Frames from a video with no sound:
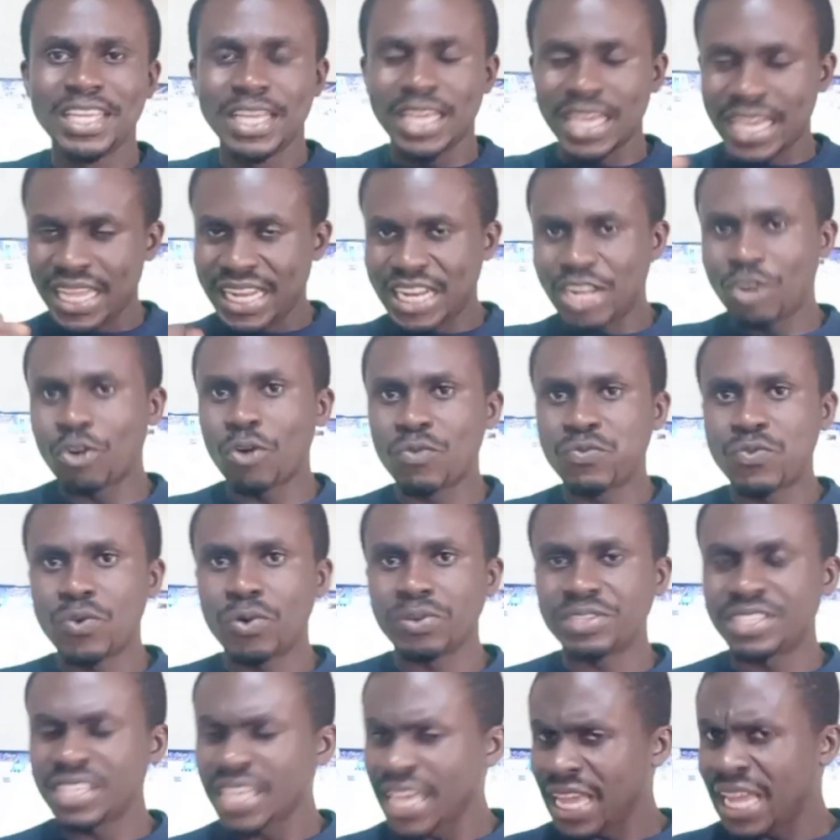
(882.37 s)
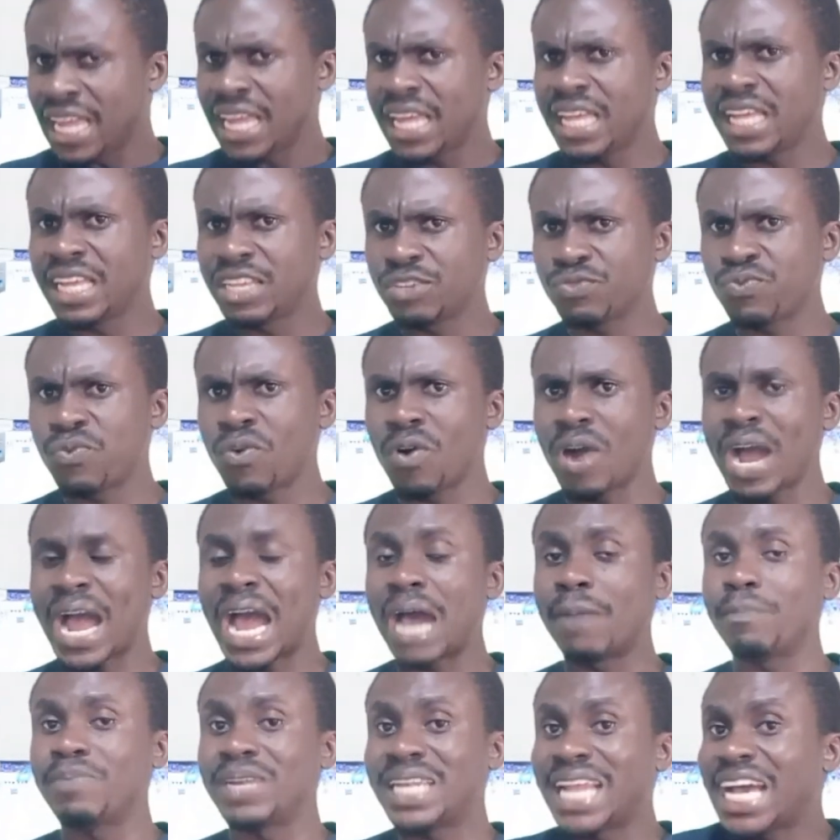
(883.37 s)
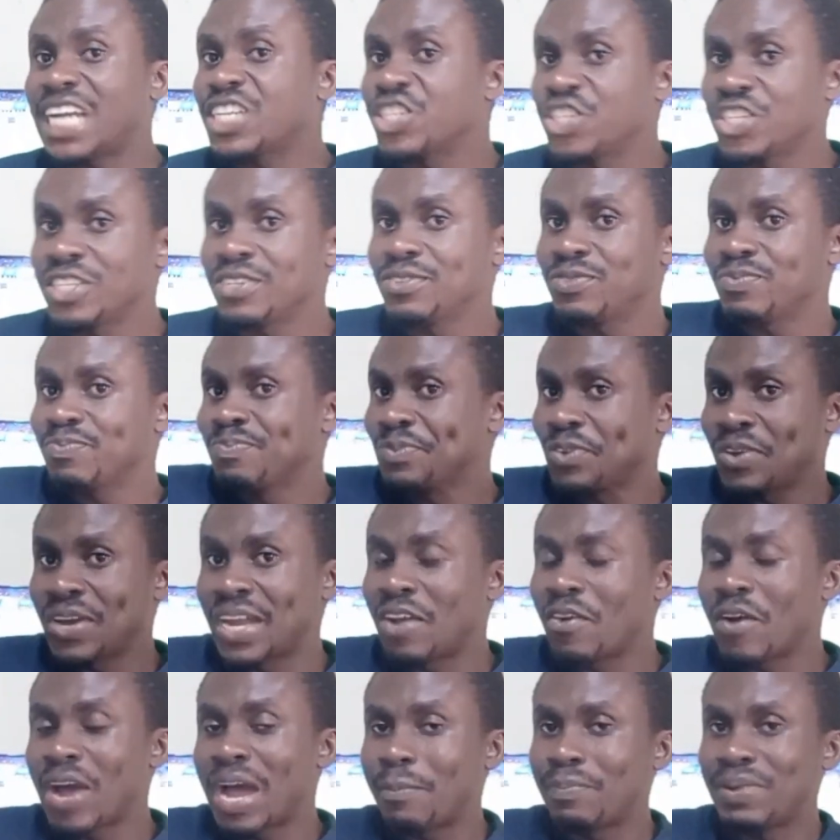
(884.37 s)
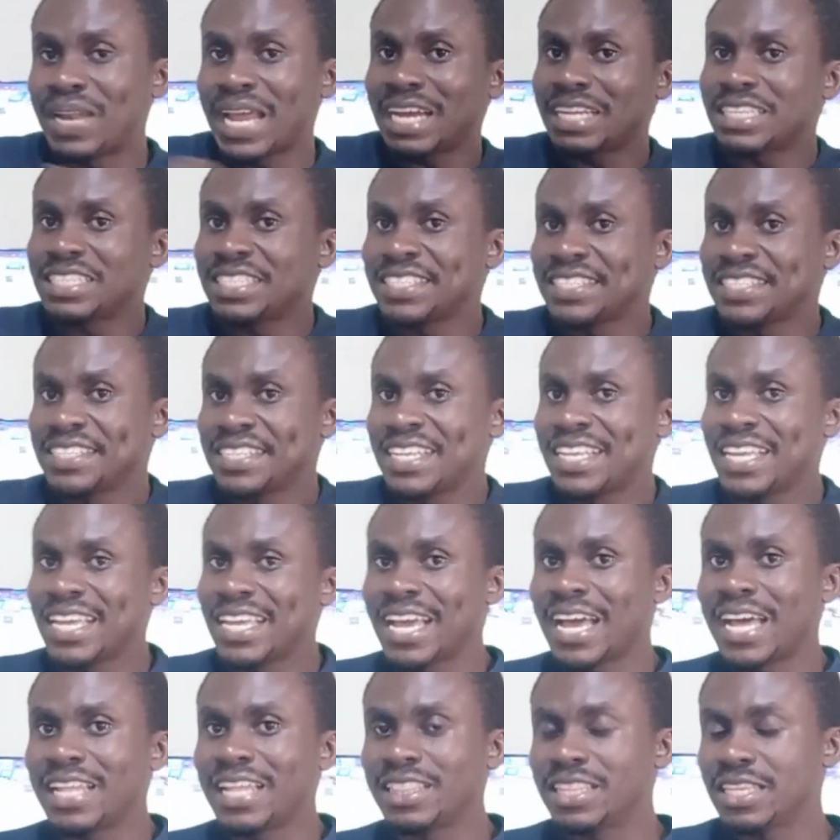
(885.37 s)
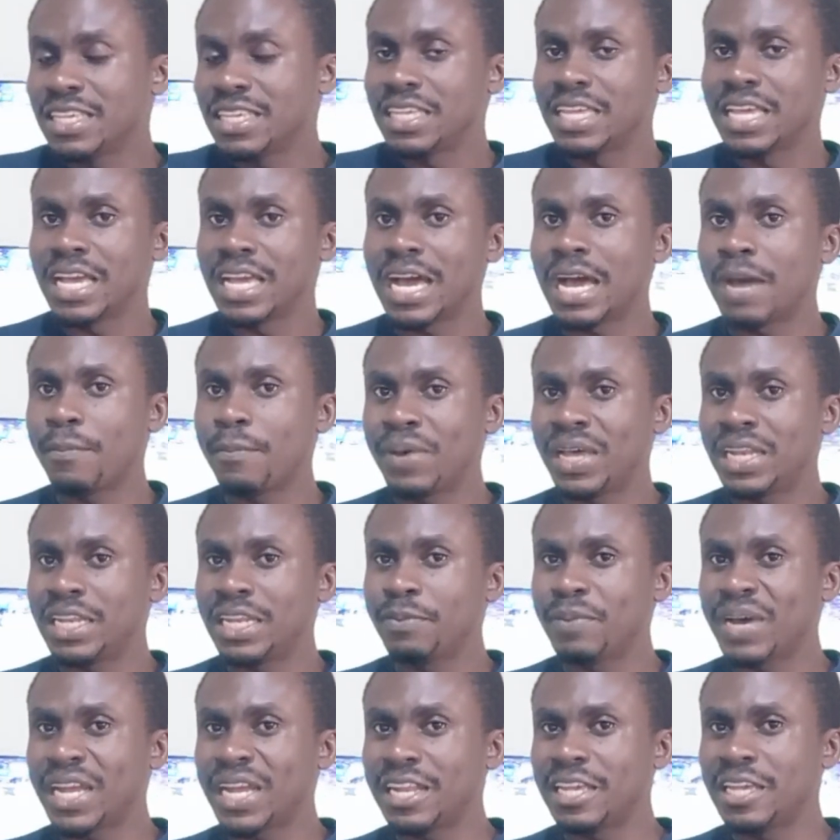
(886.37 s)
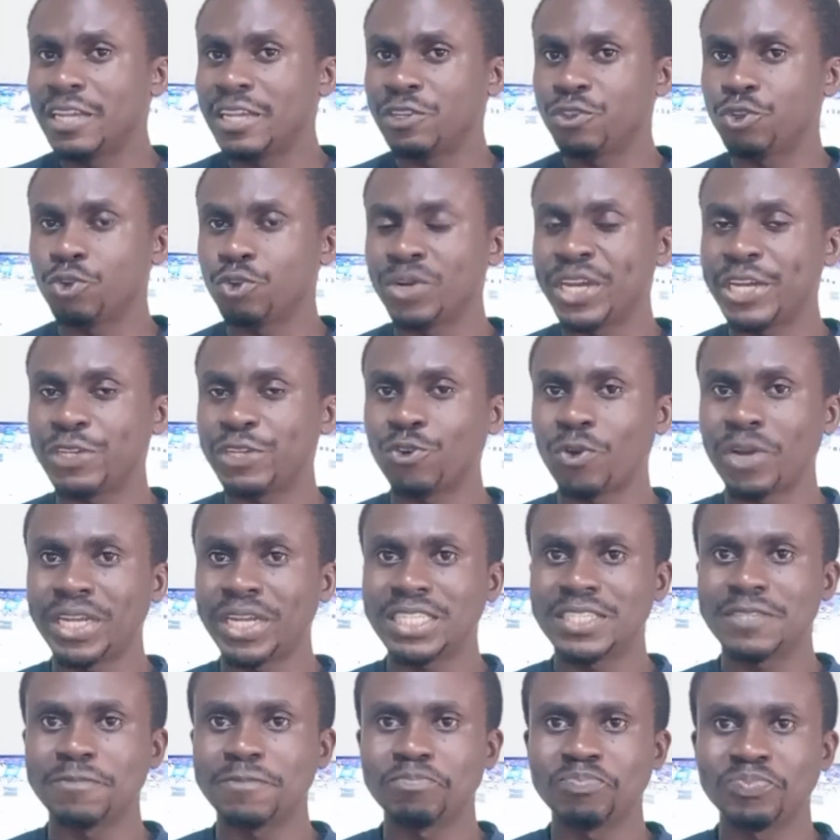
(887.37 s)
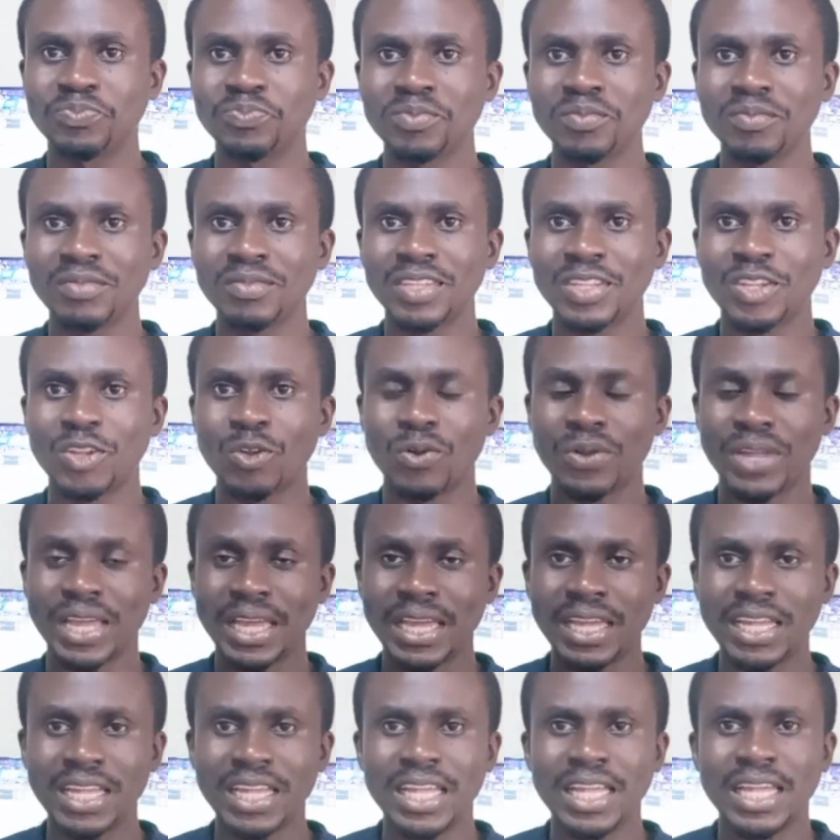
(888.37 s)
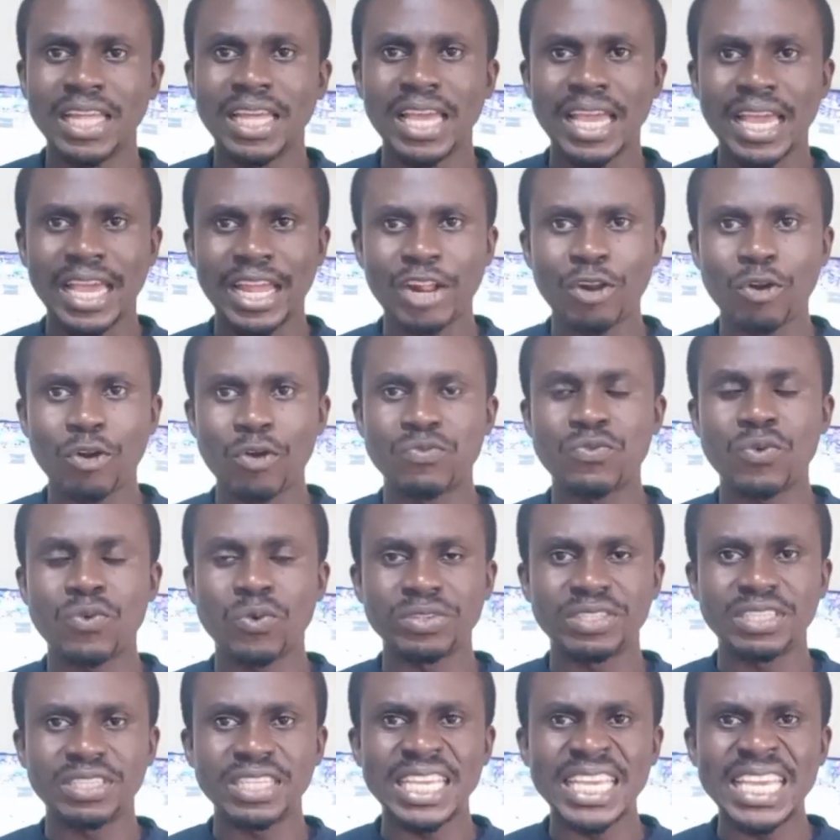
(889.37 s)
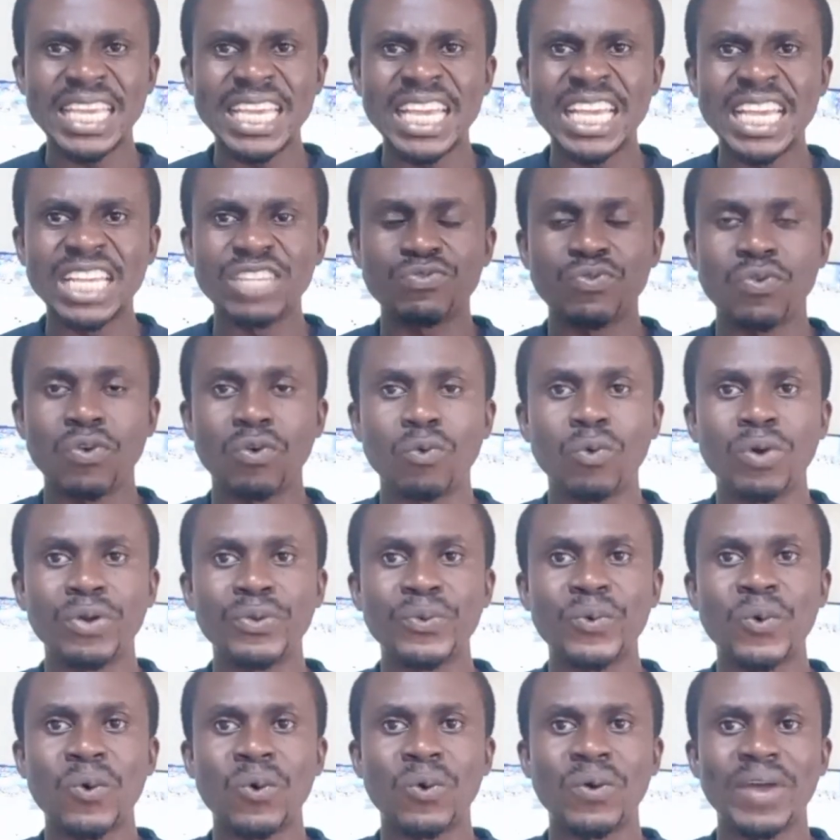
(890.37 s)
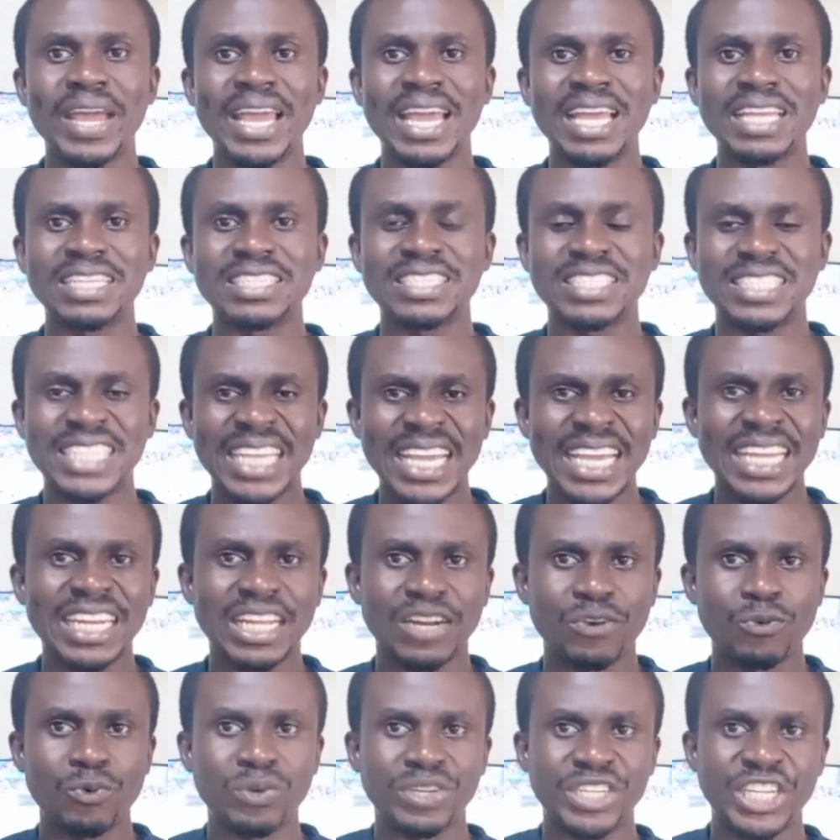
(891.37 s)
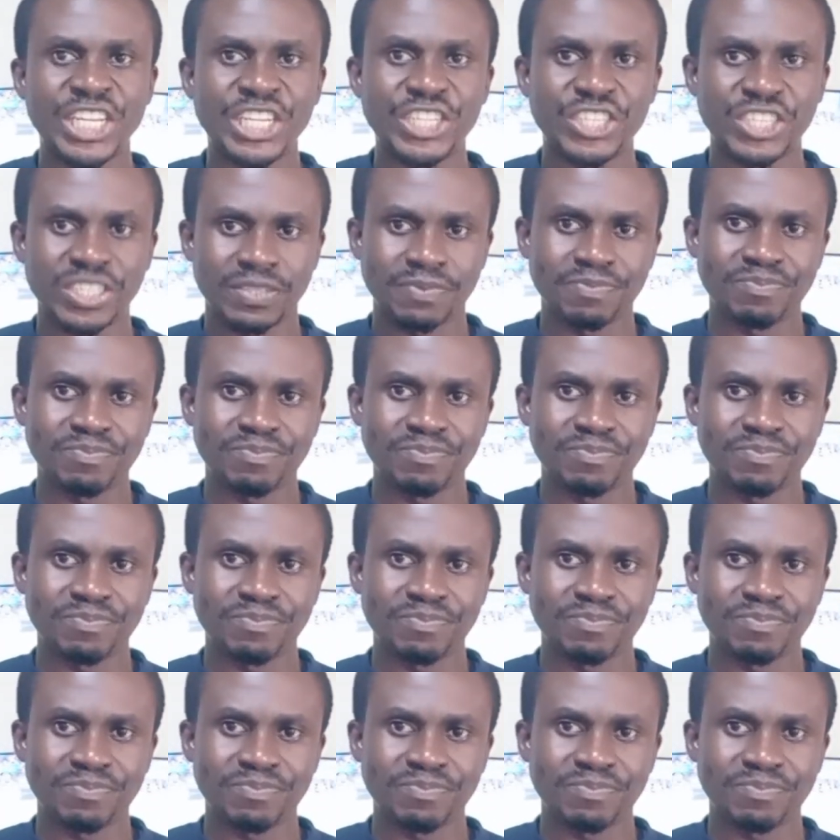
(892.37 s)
And then of course, A is for abduction. You cannot abduct at the upper limb at the shoulder joint. Okay, and then of course, E is for what we call external rotation.